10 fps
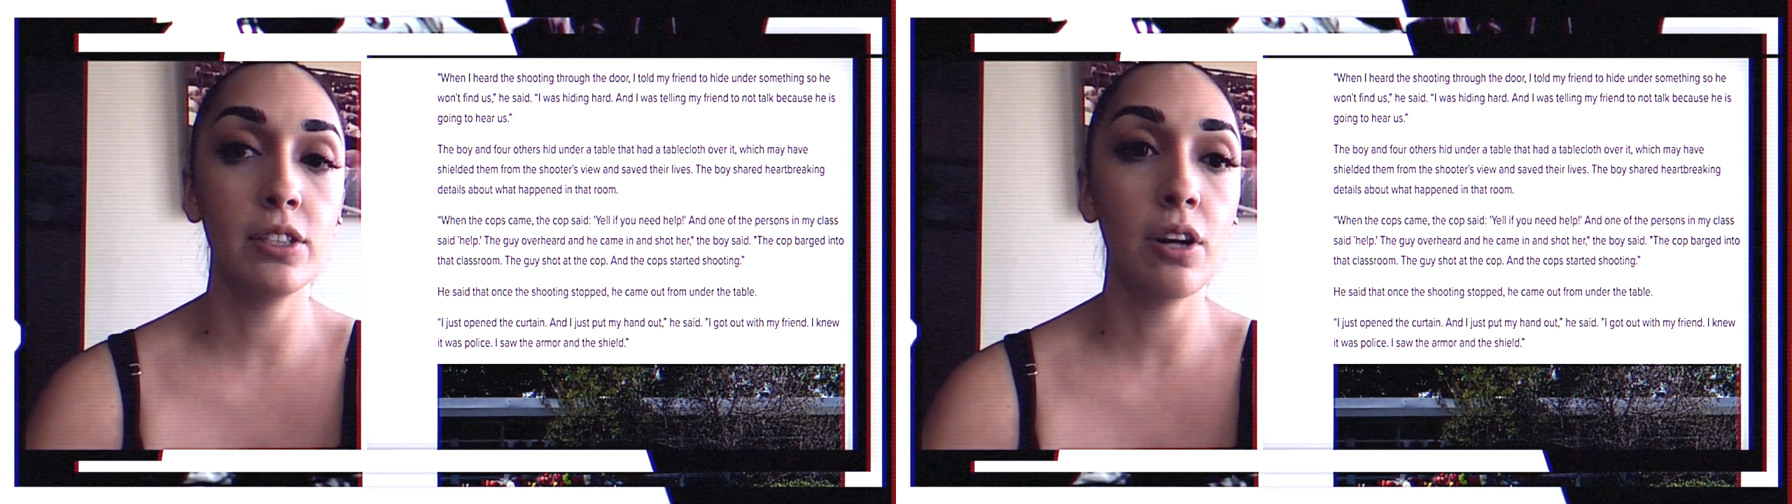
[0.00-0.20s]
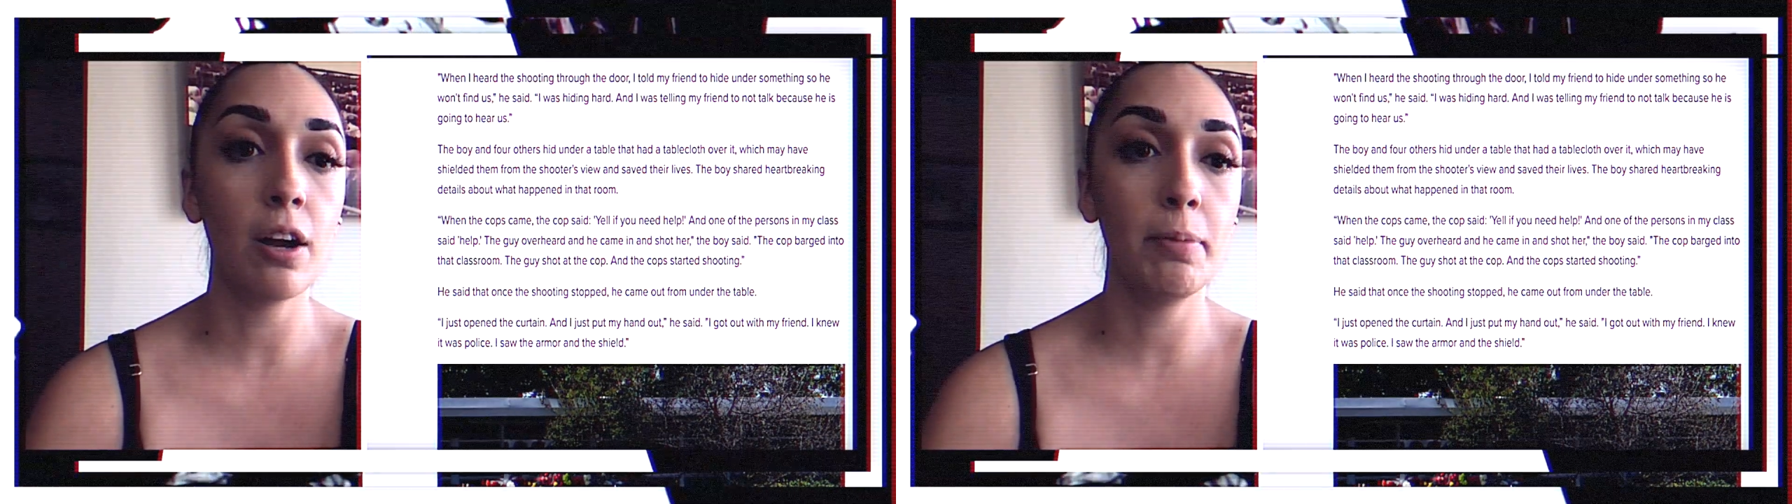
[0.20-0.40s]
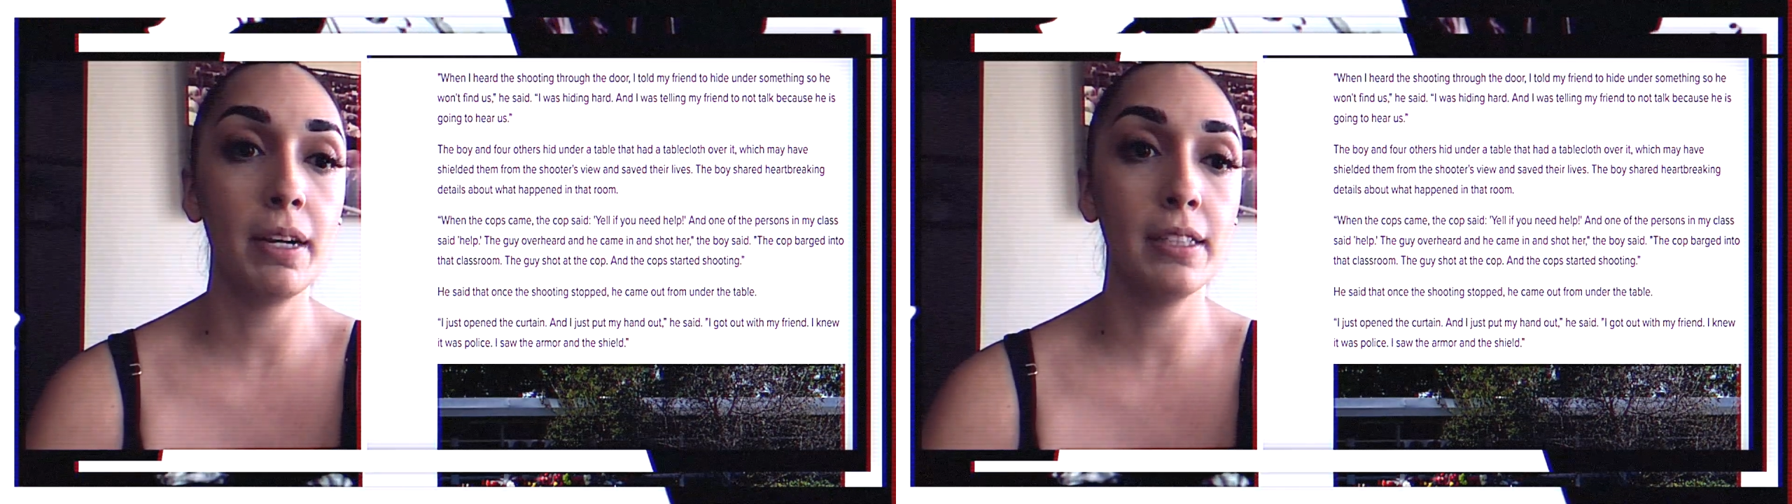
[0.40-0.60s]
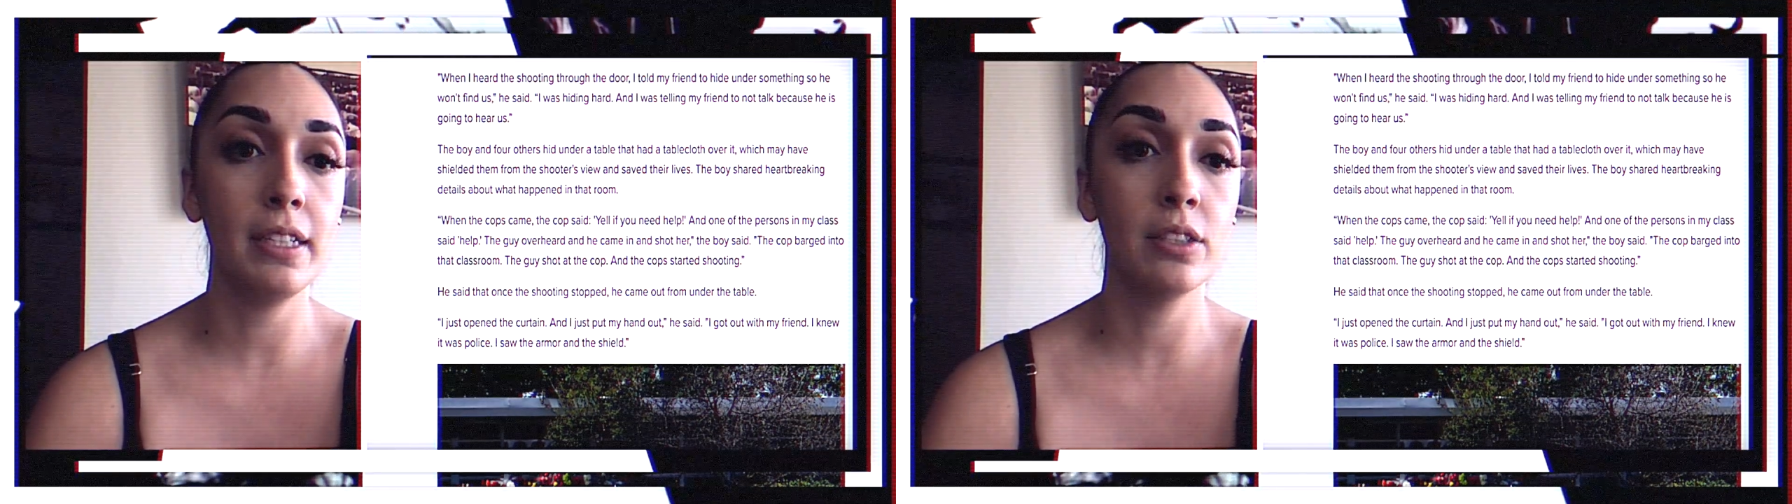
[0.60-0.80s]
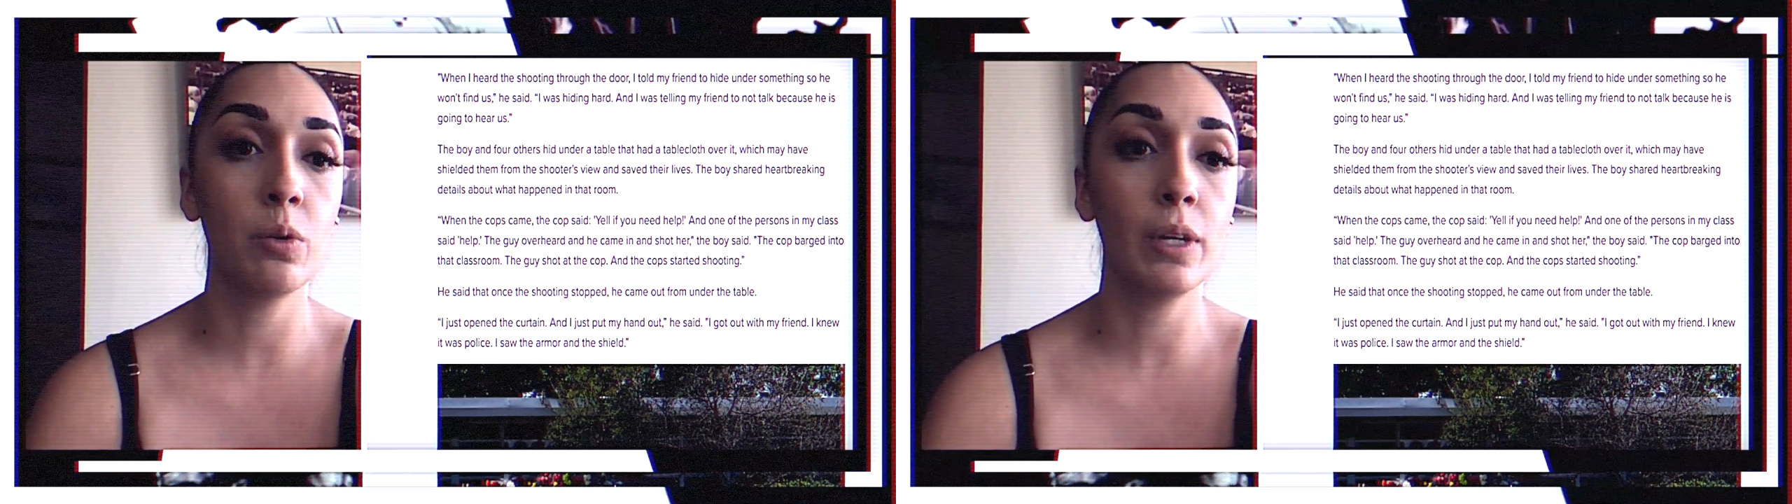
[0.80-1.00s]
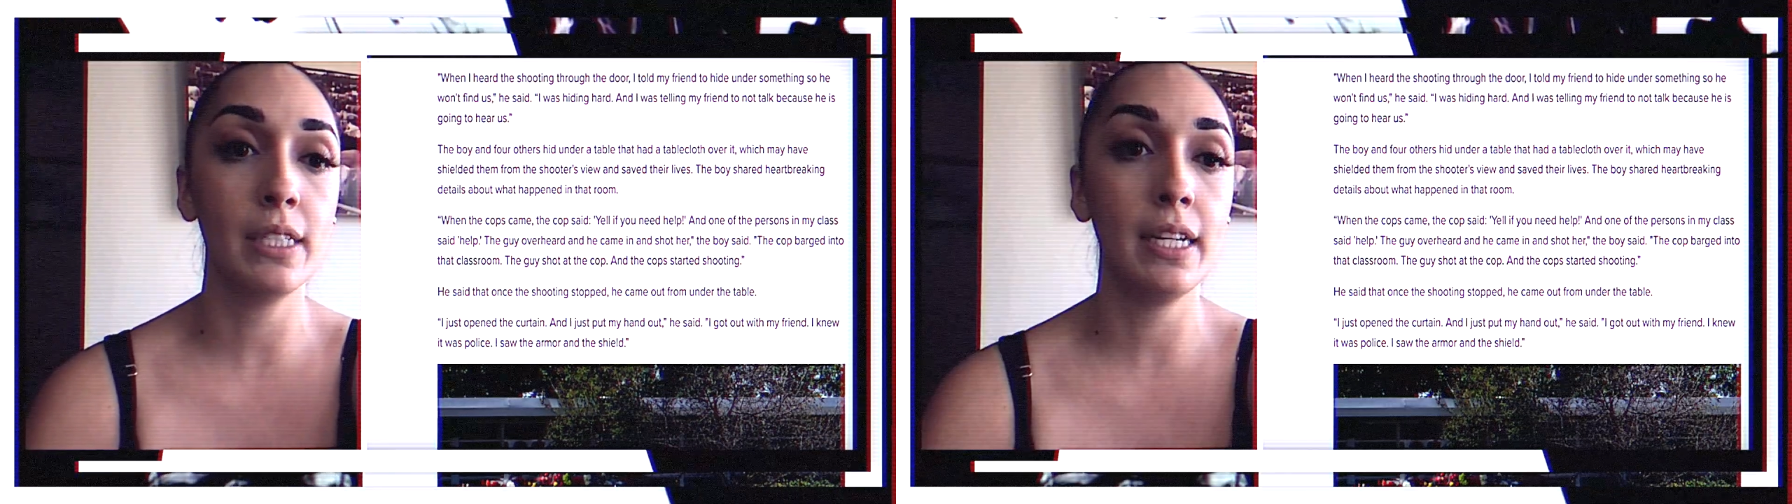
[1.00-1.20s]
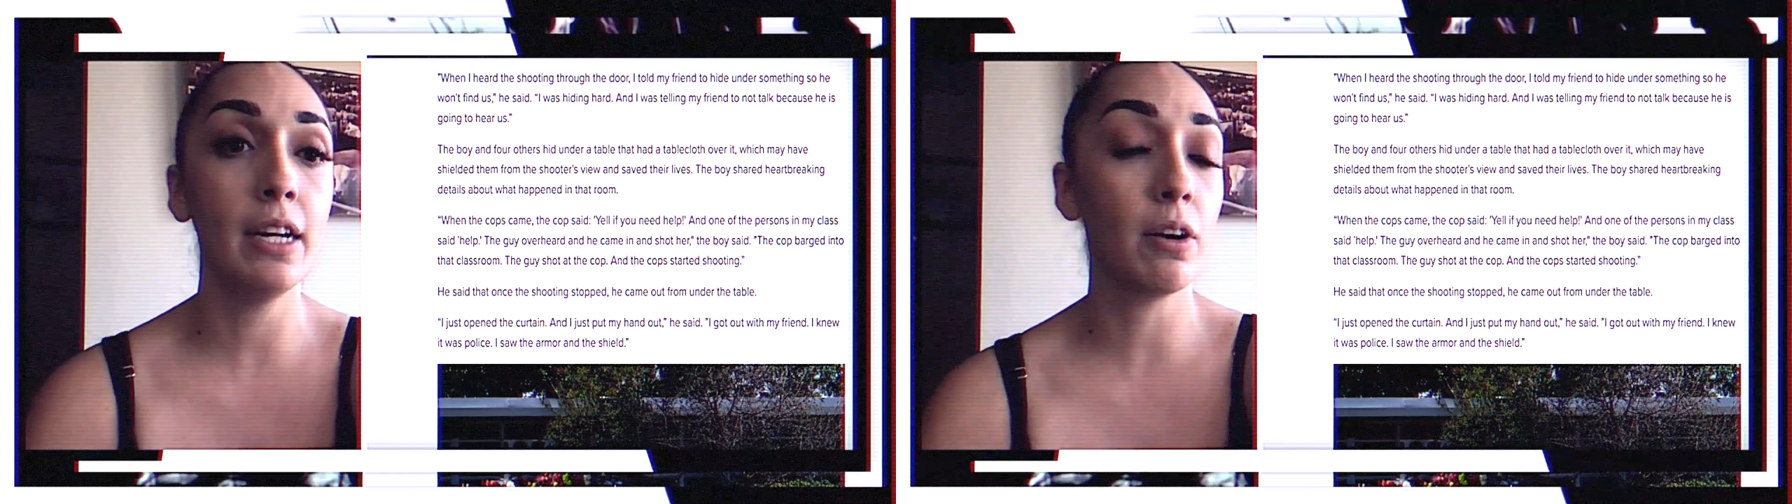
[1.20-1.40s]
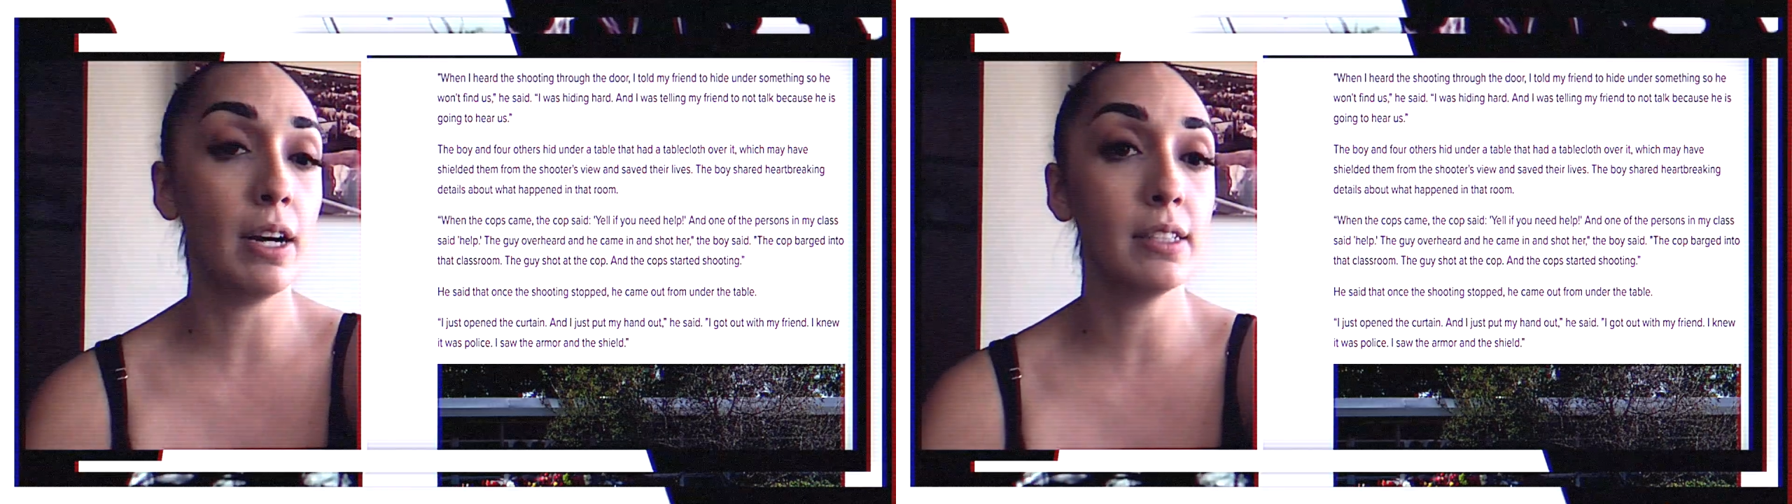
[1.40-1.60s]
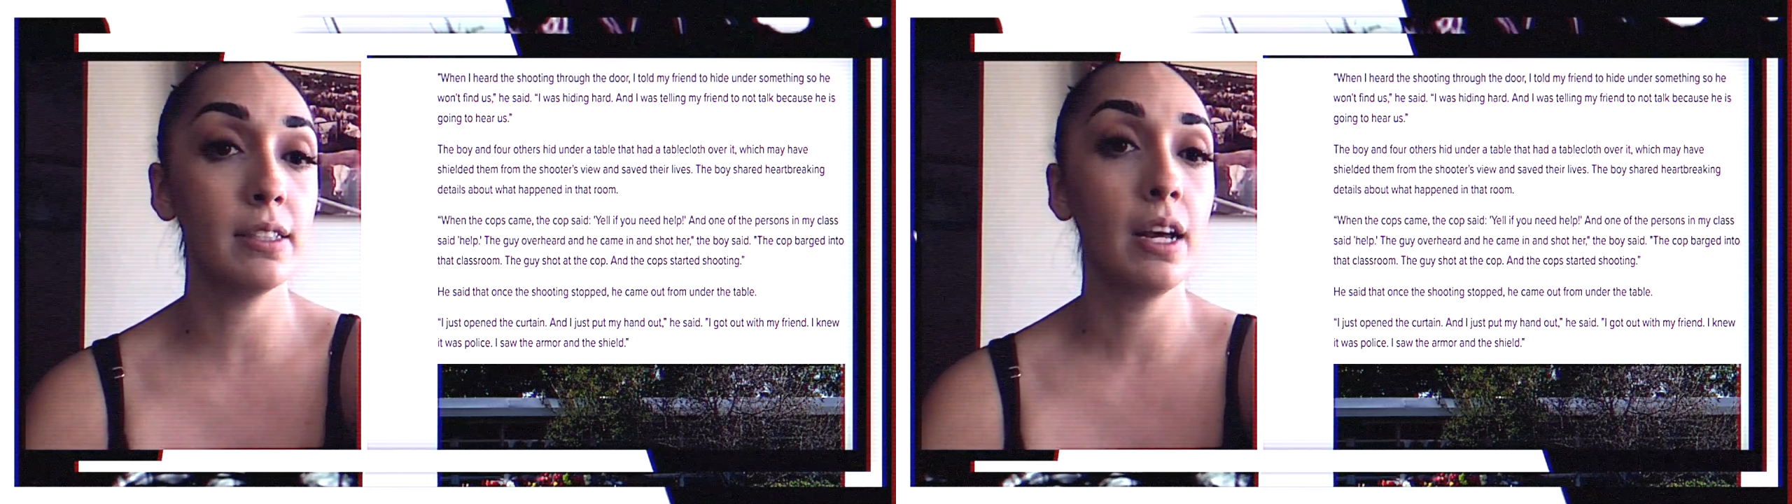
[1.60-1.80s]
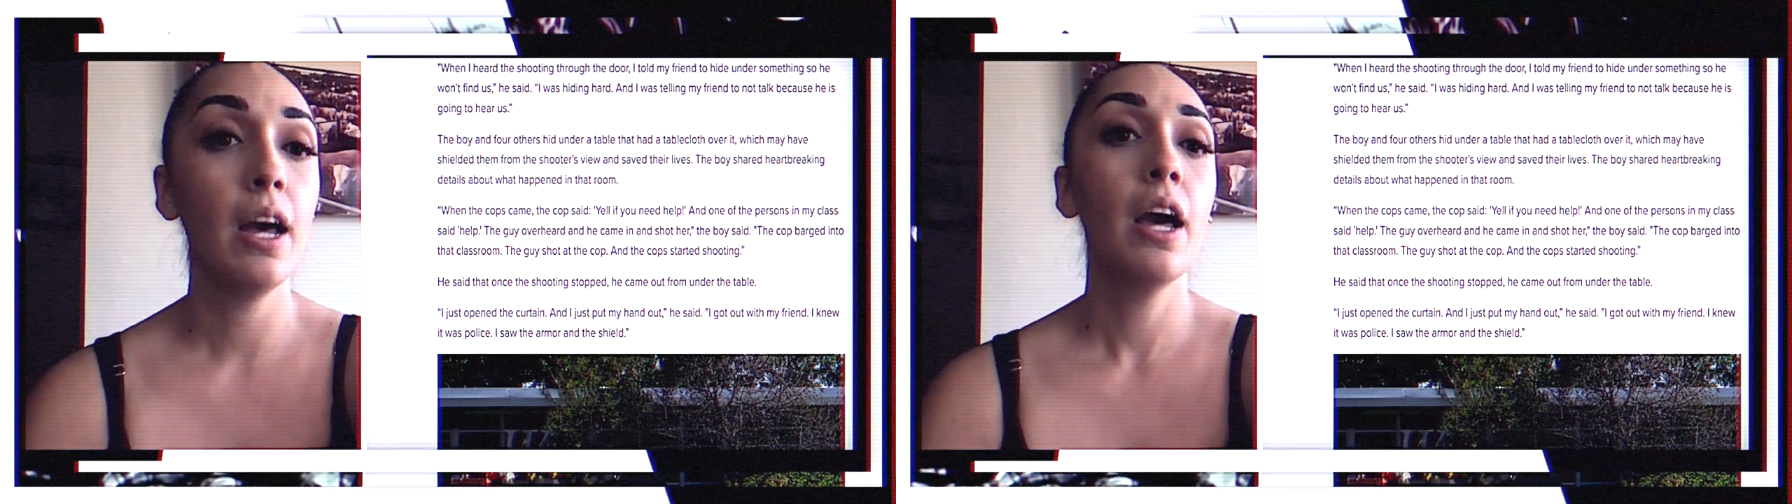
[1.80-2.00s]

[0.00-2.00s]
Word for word: to talk because he's going to hear us.